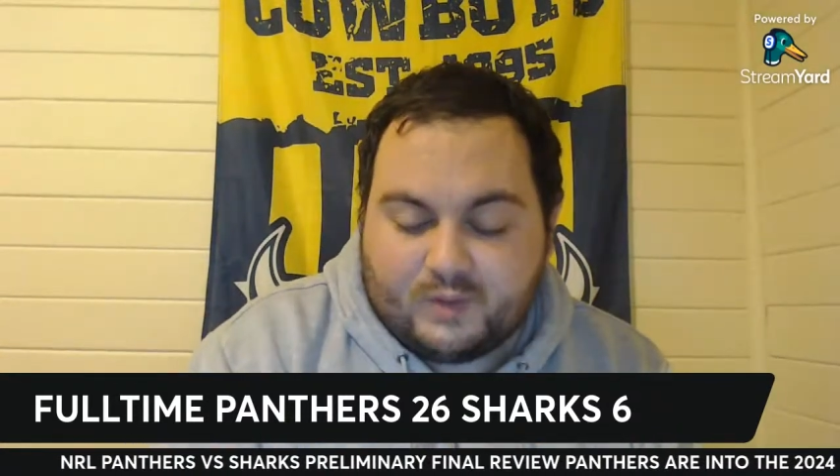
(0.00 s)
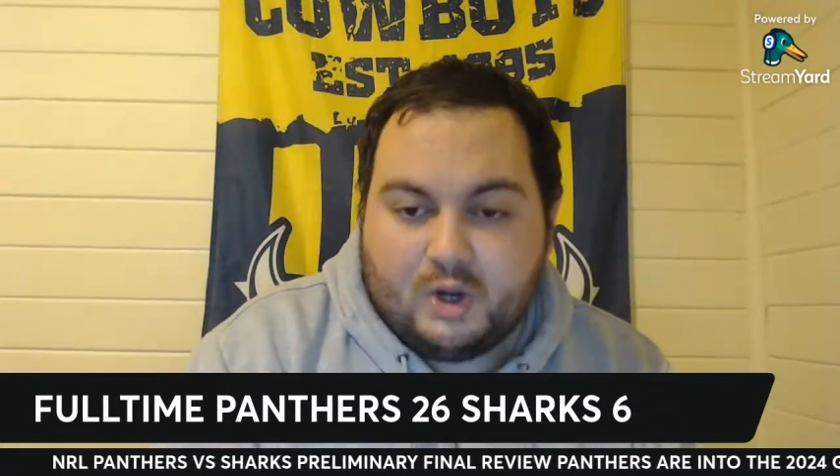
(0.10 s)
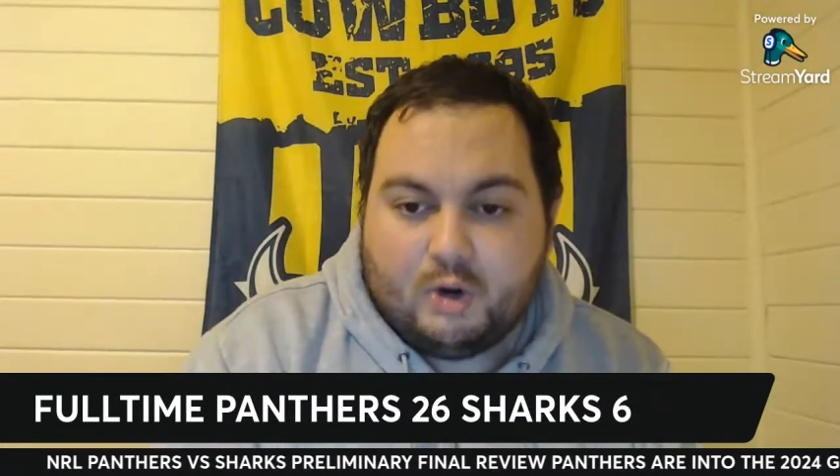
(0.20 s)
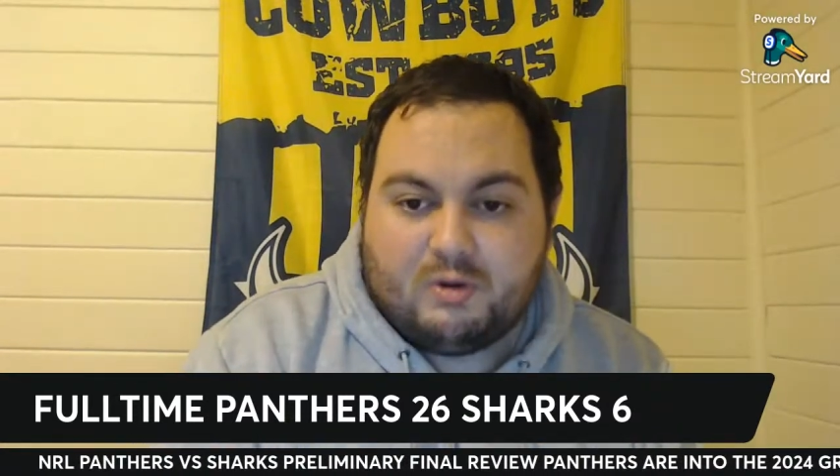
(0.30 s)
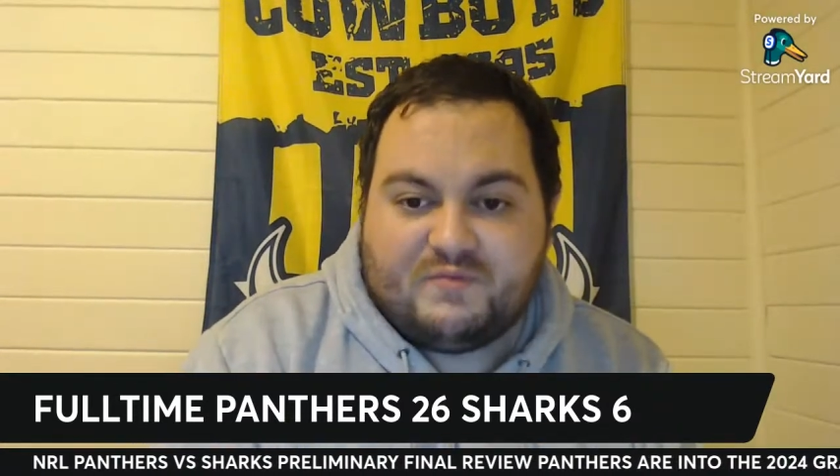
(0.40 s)

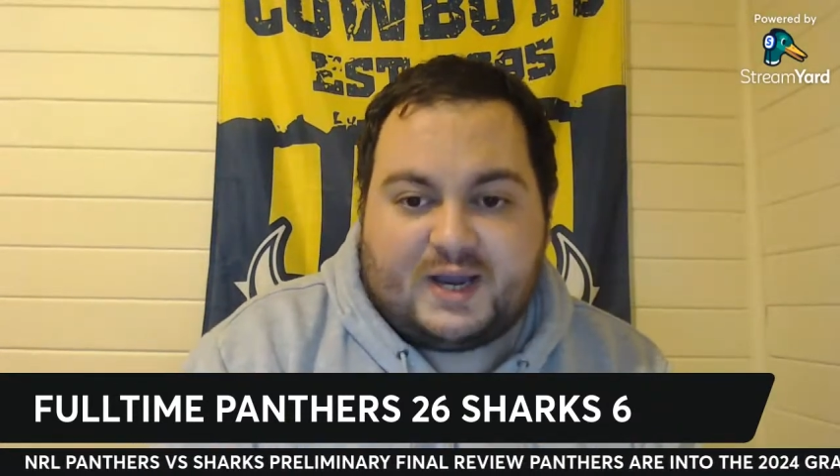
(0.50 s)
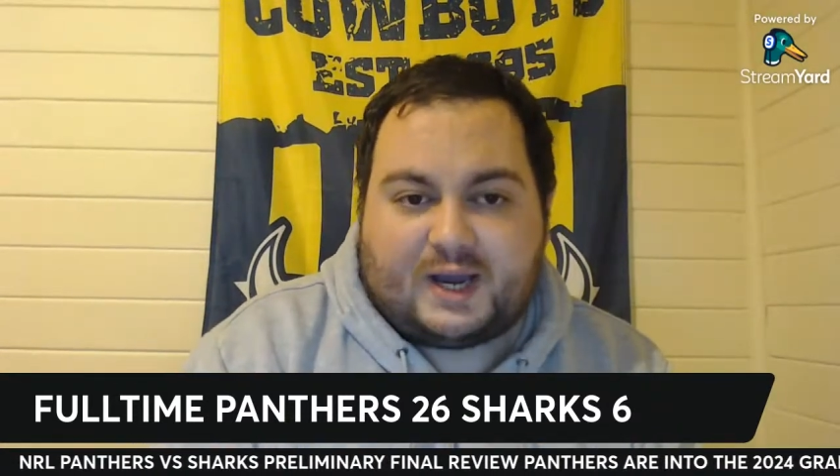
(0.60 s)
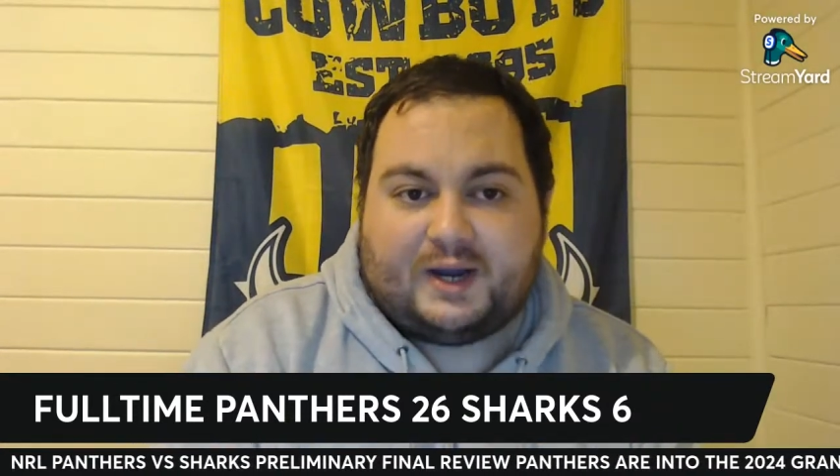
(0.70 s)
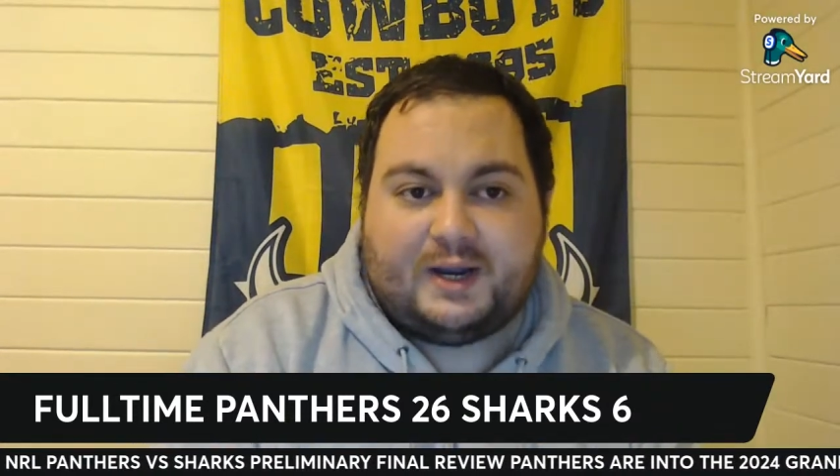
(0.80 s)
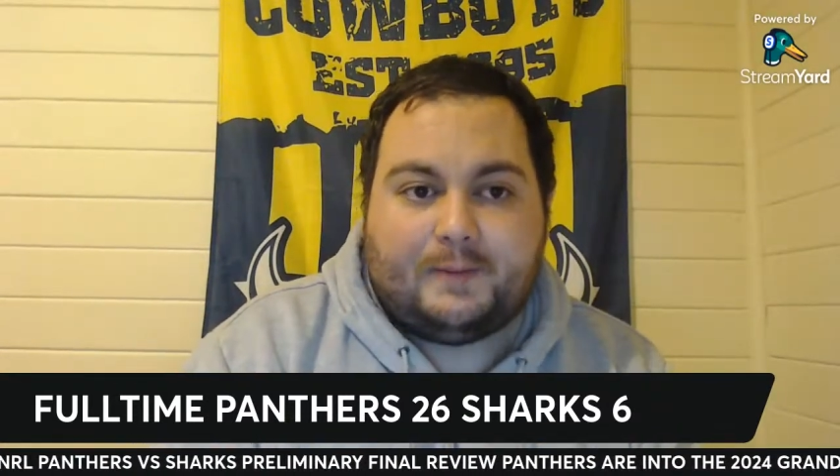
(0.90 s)

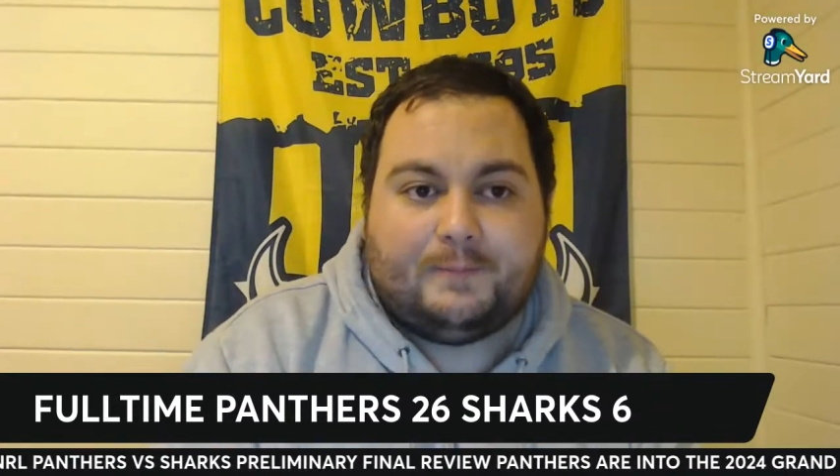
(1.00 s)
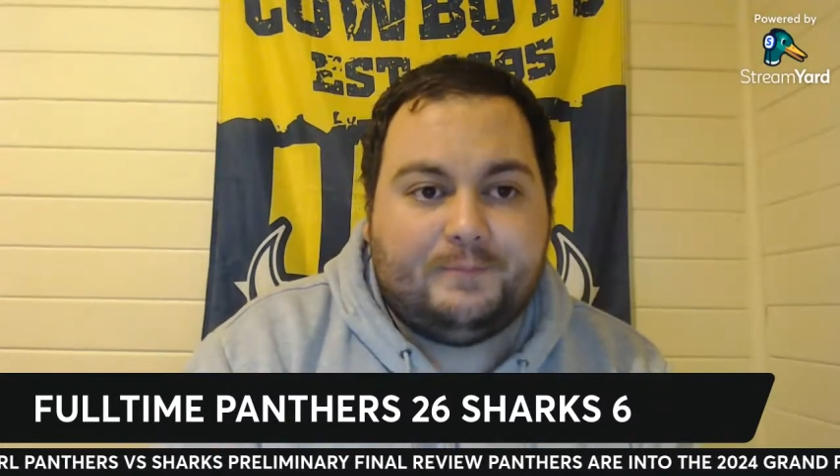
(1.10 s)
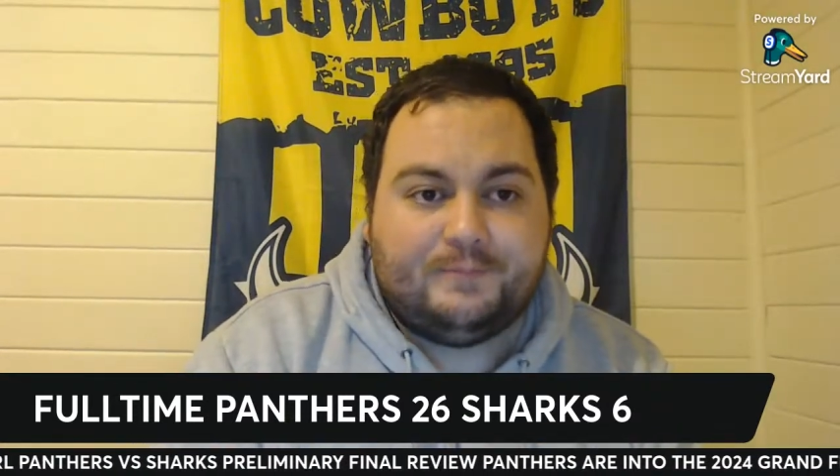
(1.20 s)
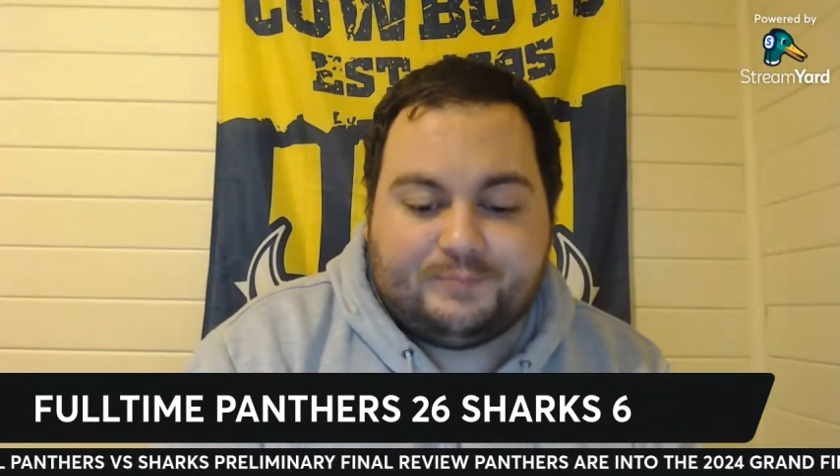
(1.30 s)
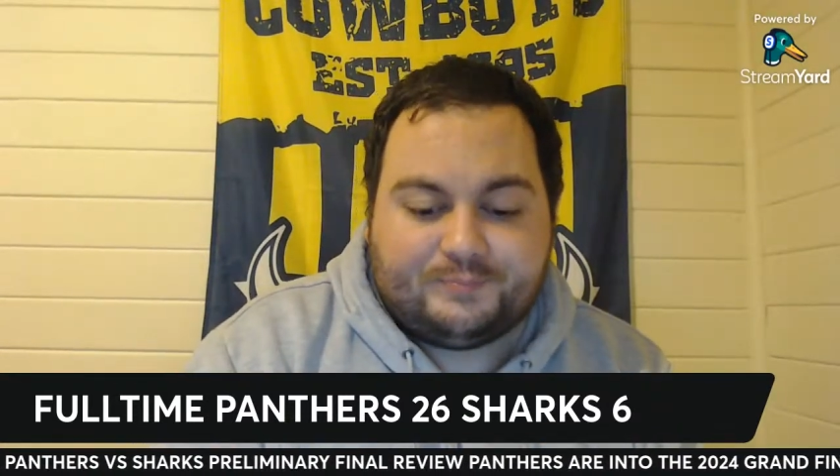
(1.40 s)
without him,
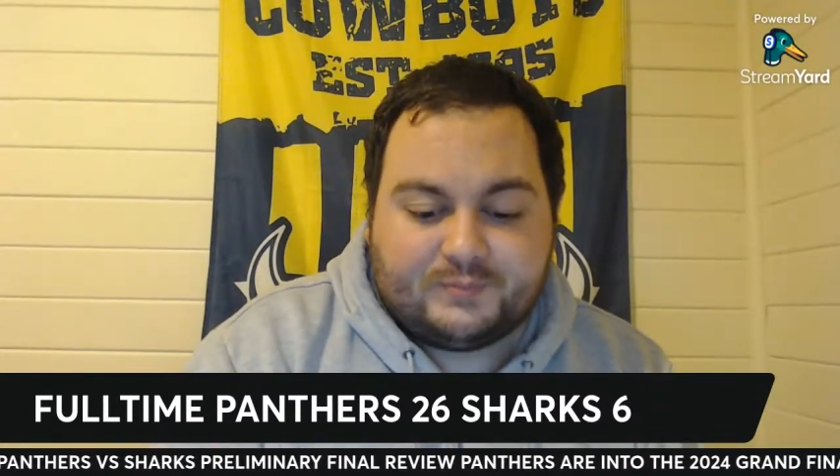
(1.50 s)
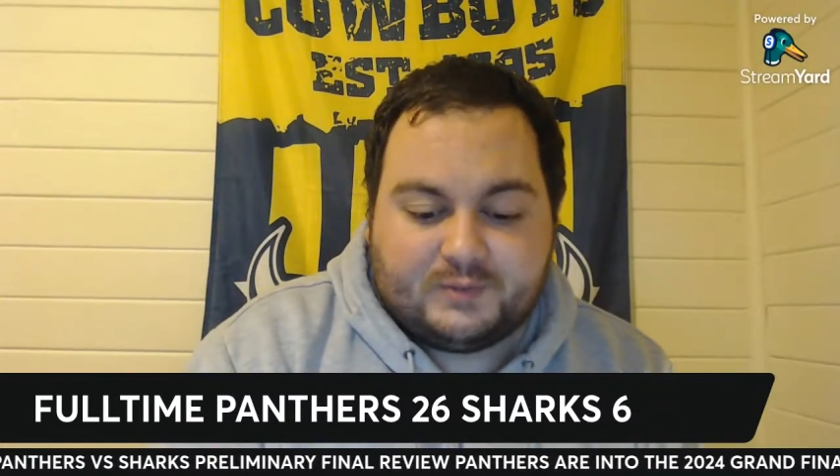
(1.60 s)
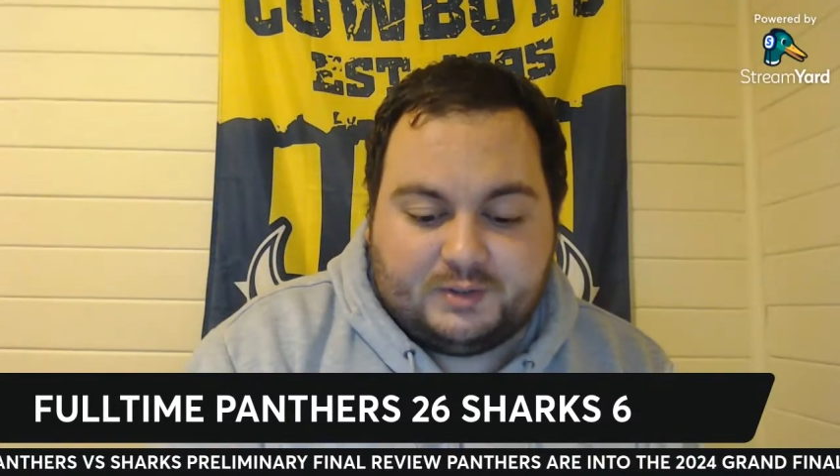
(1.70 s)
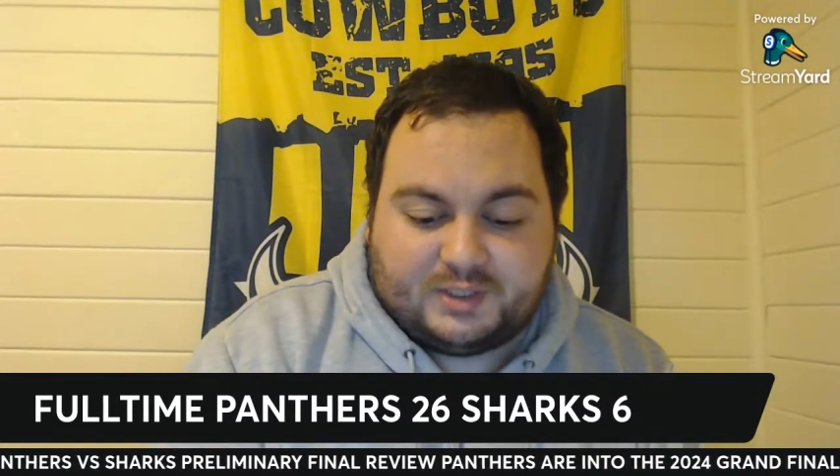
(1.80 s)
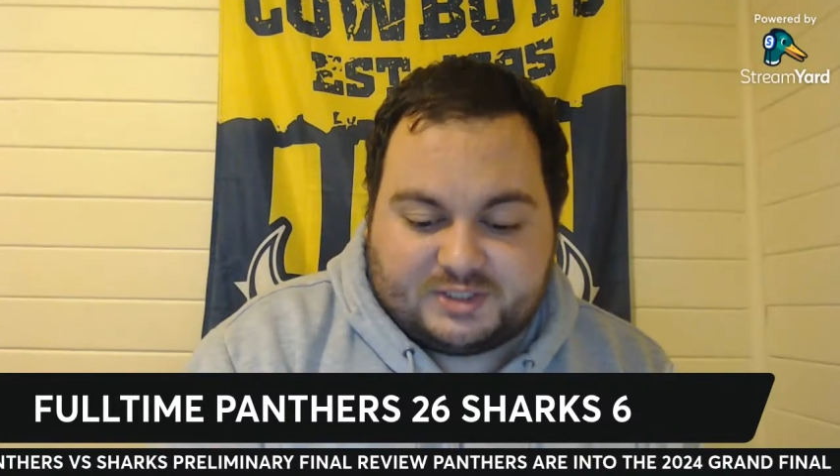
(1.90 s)
there's